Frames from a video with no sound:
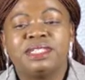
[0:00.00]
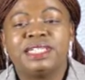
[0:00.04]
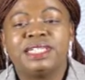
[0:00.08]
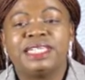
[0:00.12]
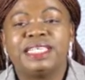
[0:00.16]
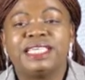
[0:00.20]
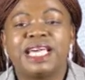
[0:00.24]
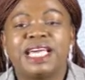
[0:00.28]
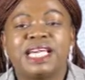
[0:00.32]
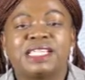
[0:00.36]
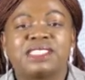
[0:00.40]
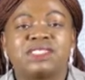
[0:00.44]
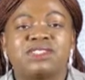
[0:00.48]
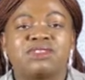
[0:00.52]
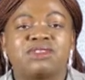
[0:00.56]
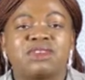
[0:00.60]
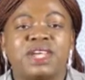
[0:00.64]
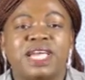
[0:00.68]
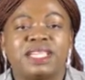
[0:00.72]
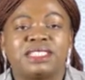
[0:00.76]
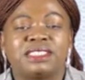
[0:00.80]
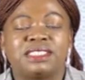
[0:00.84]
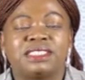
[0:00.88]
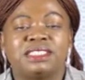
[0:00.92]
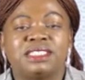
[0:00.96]

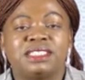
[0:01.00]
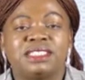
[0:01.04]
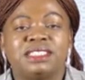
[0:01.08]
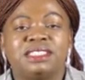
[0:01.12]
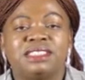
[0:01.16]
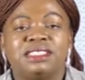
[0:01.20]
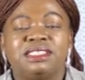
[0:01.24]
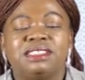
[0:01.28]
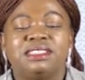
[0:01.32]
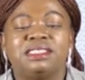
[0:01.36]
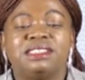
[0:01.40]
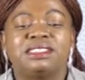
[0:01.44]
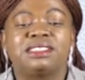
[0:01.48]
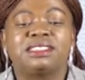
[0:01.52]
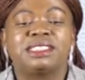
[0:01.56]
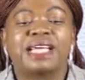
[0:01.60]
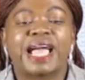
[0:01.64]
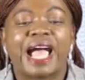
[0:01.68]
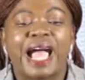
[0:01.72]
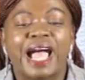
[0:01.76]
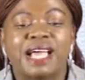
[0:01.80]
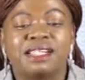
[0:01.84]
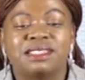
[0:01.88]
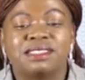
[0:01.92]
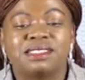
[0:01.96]
illustrate,
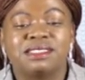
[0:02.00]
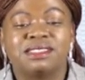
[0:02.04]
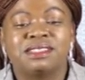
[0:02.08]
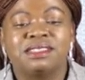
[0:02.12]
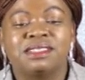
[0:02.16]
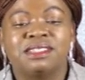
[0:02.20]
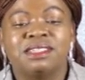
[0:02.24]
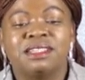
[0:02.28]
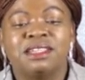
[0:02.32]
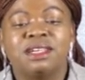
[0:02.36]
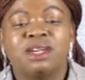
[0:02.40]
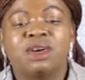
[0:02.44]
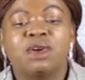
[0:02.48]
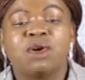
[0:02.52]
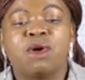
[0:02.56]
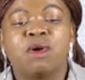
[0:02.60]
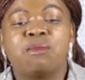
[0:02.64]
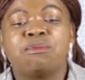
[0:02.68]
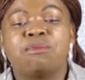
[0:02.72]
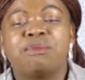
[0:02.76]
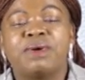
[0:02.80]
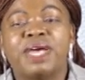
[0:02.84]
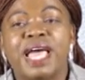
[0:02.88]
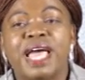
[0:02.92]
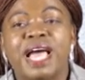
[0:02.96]
discuss,
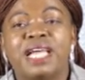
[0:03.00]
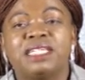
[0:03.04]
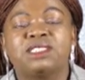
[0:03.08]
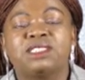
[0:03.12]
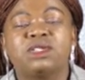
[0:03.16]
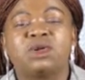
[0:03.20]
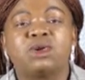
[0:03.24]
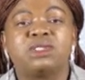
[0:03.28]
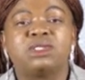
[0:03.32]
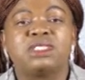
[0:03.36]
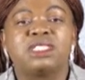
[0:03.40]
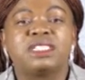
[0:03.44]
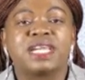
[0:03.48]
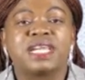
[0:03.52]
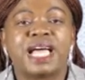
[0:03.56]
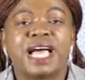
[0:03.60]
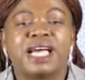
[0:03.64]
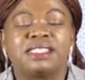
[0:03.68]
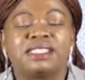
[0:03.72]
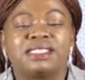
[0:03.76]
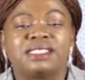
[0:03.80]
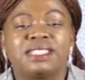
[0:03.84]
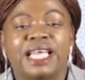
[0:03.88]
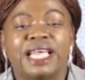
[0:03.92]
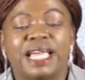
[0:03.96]
compare and
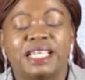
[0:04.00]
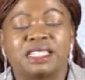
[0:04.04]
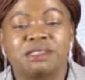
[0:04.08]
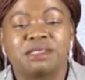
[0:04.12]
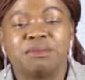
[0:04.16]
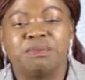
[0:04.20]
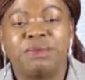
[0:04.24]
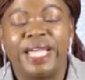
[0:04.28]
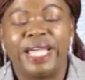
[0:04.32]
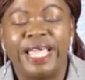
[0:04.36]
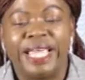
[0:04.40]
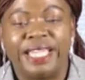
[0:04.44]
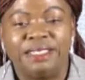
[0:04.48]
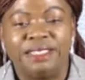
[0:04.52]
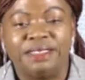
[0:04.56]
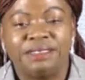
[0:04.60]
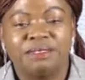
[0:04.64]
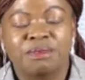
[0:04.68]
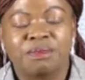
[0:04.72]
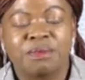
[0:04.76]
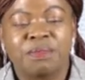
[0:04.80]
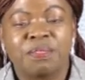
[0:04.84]
contrast, explain.